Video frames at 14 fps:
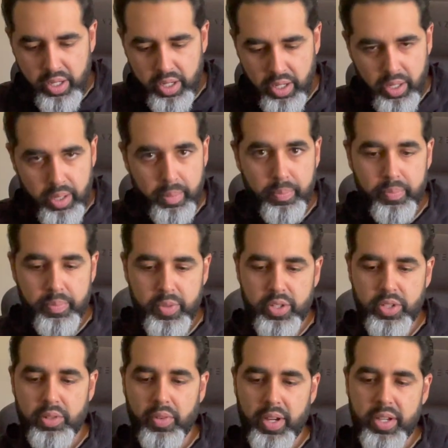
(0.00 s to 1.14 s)
Um, this
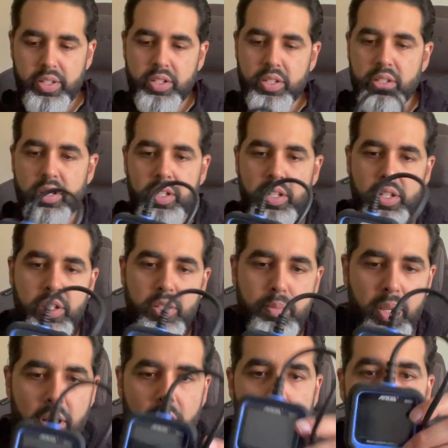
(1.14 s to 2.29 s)
device is made
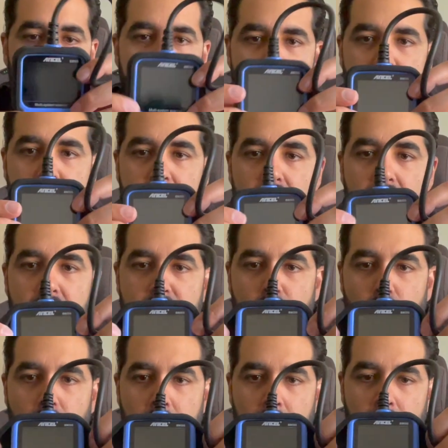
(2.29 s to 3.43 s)
out of plastic and has a
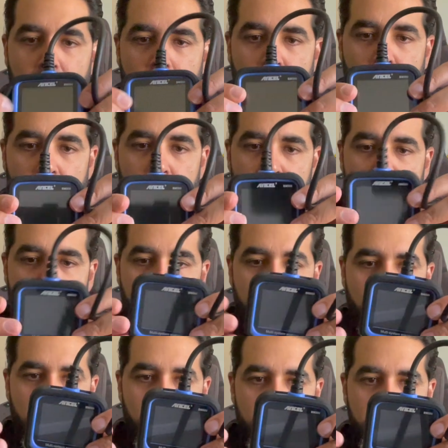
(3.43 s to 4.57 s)
rubber bumper around it so you
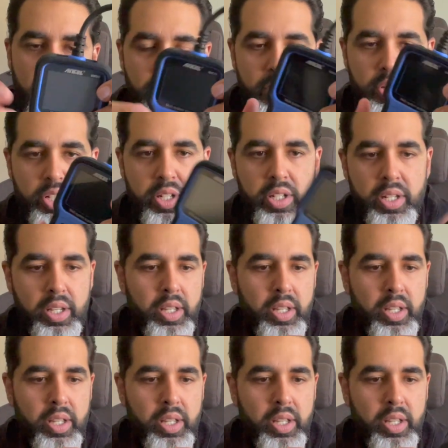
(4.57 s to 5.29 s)
cannot damage it.